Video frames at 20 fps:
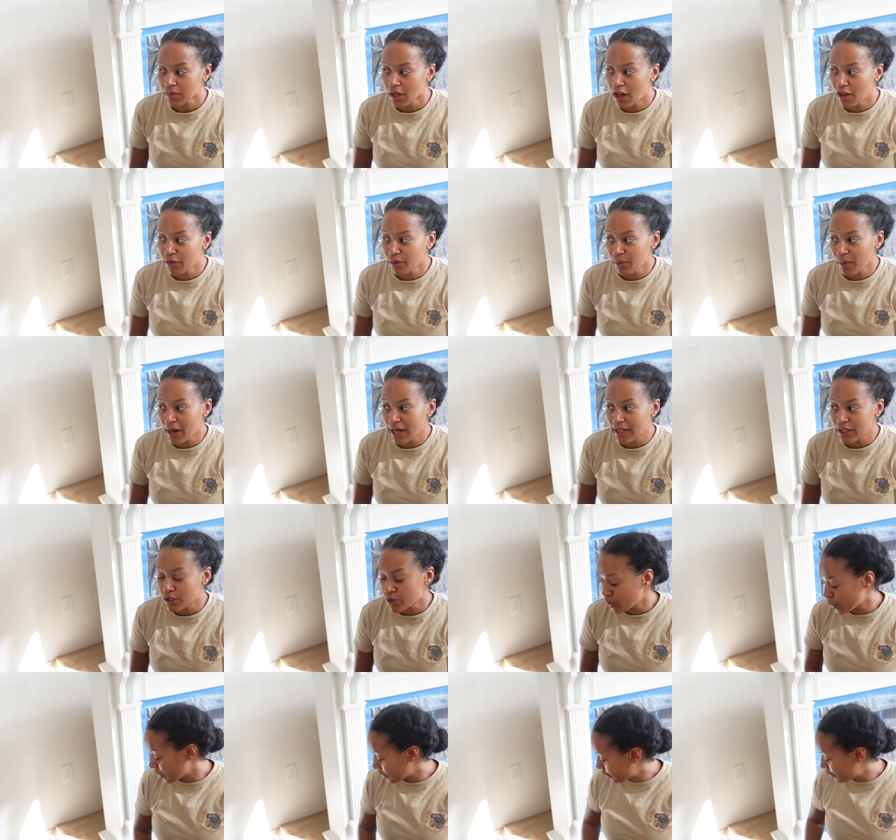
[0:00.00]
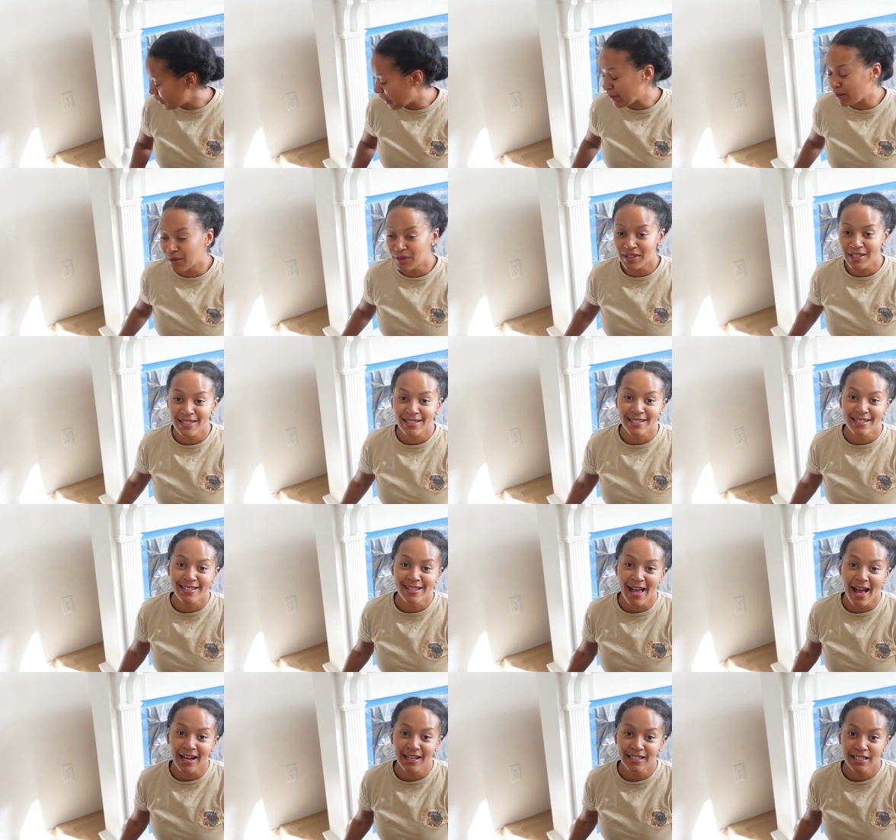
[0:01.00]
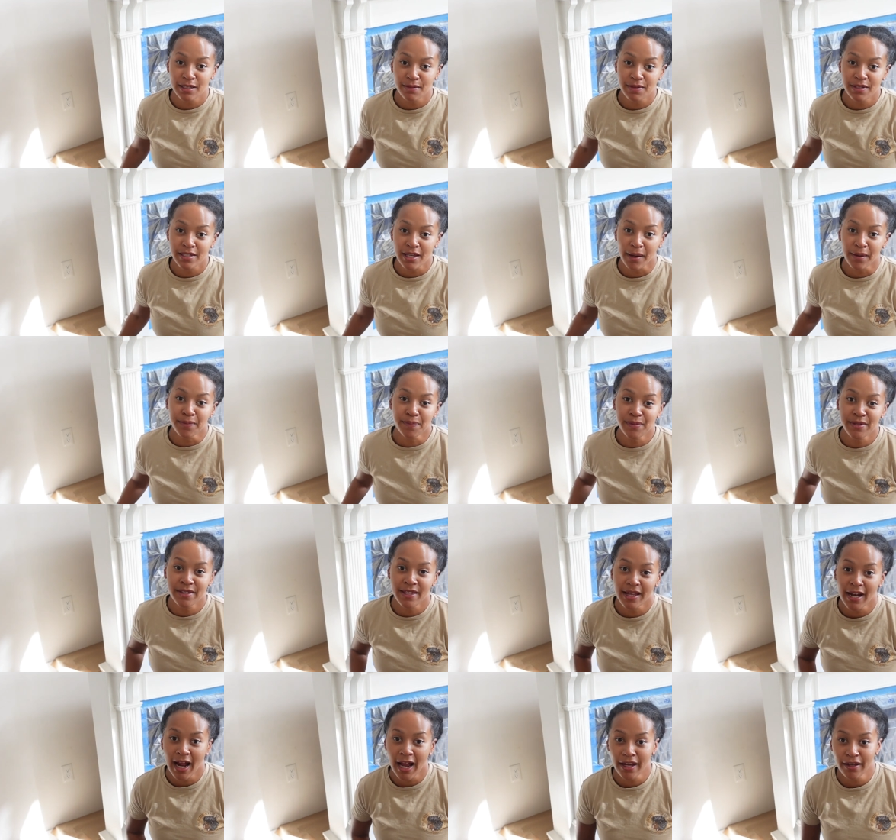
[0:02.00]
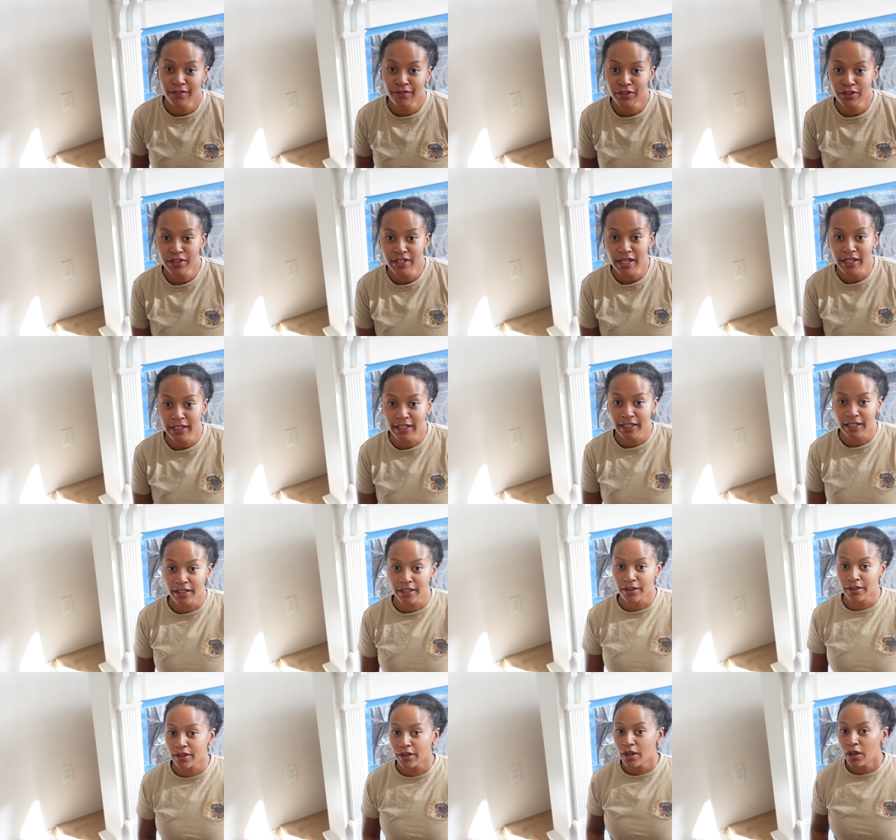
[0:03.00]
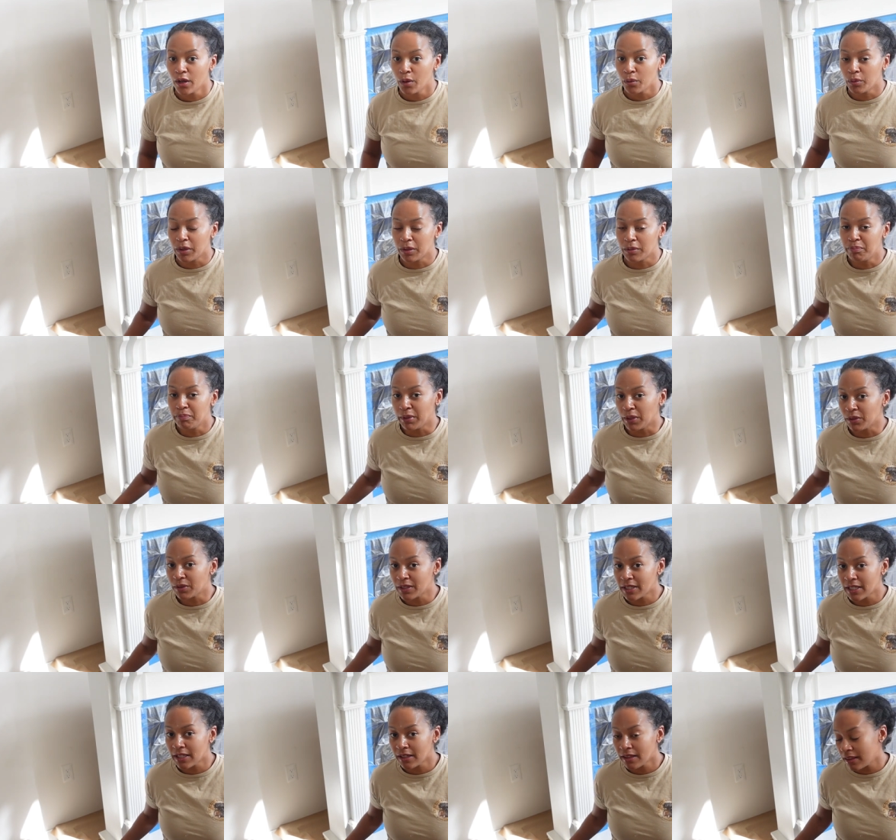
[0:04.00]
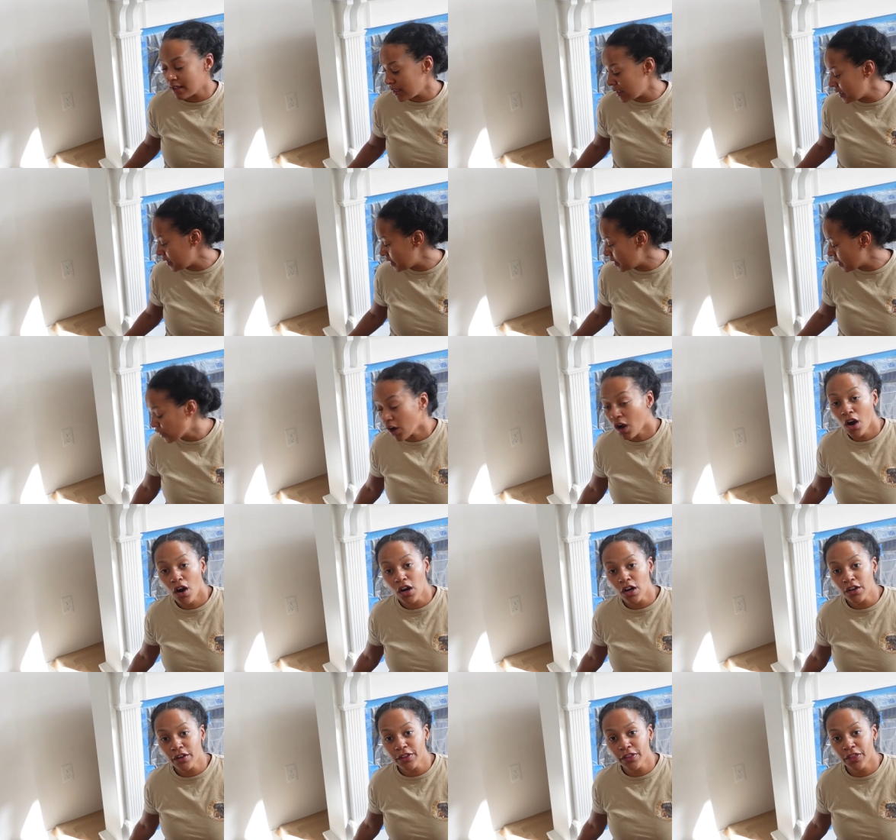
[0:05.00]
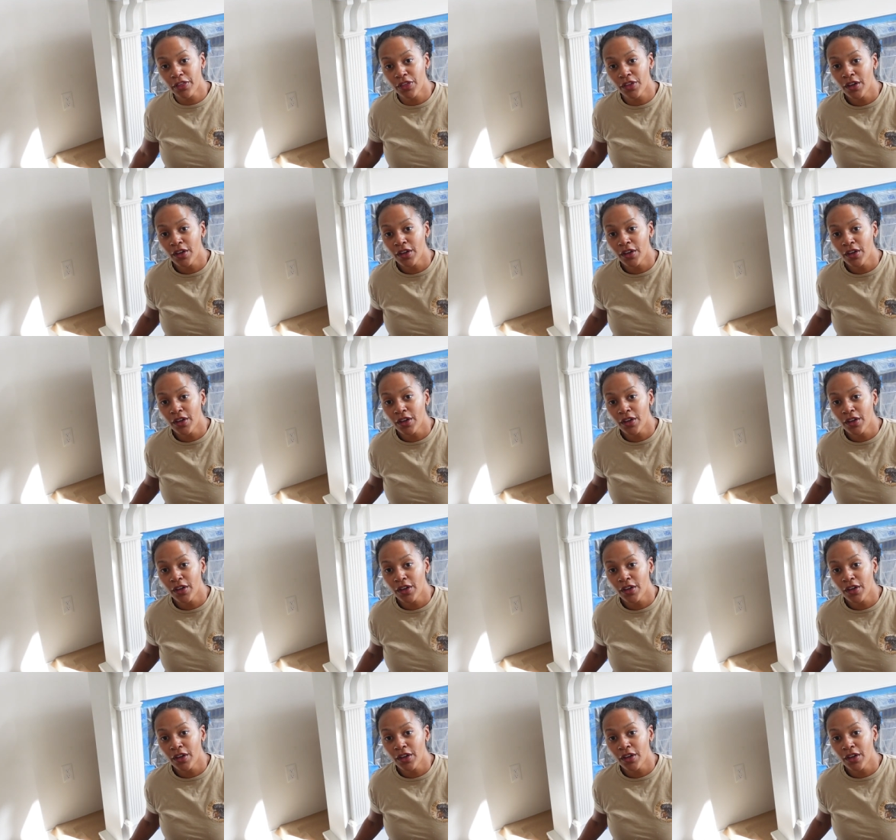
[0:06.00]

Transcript: Otherwise, you could follow these exact same steps that I have taken in building the, the hearth,